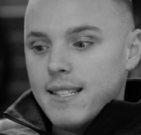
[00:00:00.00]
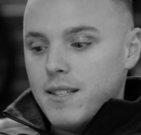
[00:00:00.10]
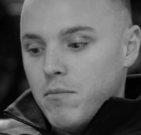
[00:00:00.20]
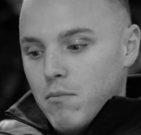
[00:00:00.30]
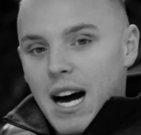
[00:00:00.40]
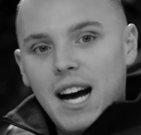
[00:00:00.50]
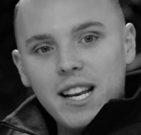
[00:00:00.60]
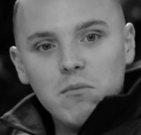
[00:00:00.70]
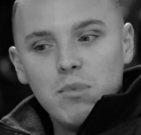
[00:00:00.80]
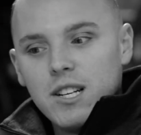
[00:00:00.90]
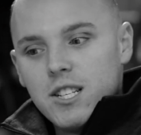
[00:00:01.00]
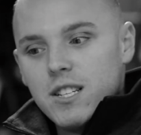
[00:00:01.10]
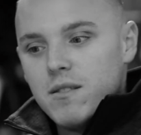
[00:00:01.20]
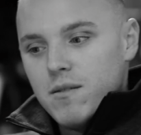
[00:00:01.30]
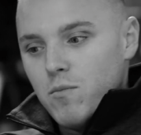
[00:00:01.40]
The modding
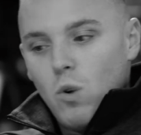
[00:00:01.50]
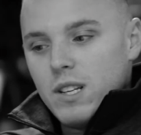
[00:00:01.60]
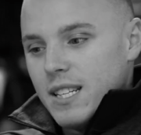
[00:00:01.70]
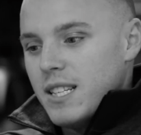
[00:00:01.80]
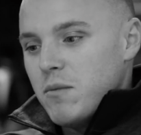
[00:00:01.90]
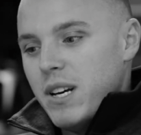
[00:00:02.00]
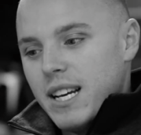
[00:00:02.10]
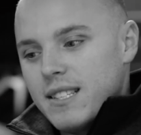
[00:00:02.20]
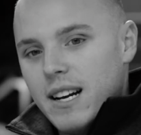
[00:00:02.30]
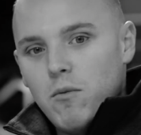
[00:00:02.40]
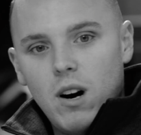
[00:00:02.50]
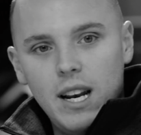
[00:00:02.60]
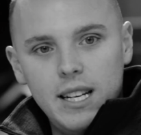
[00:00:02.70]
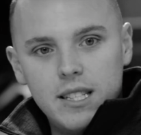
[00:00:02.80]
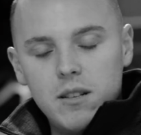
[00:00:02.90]
budget wasn't as big as I wanted
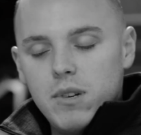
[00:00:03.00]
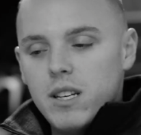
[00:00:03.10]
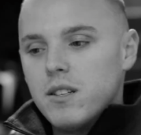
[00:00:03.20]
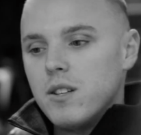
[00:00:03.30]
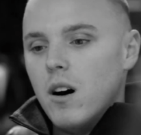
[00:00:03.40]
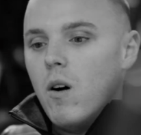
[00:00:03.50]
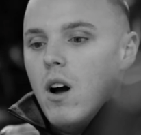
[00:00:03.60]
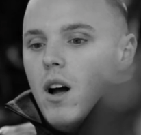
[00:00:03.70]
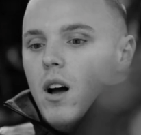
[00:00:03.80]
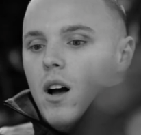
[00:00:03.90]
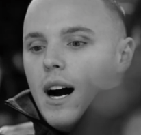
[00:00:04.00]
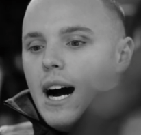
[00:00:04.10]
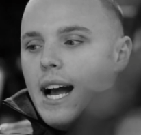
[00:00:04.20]
it to be, so I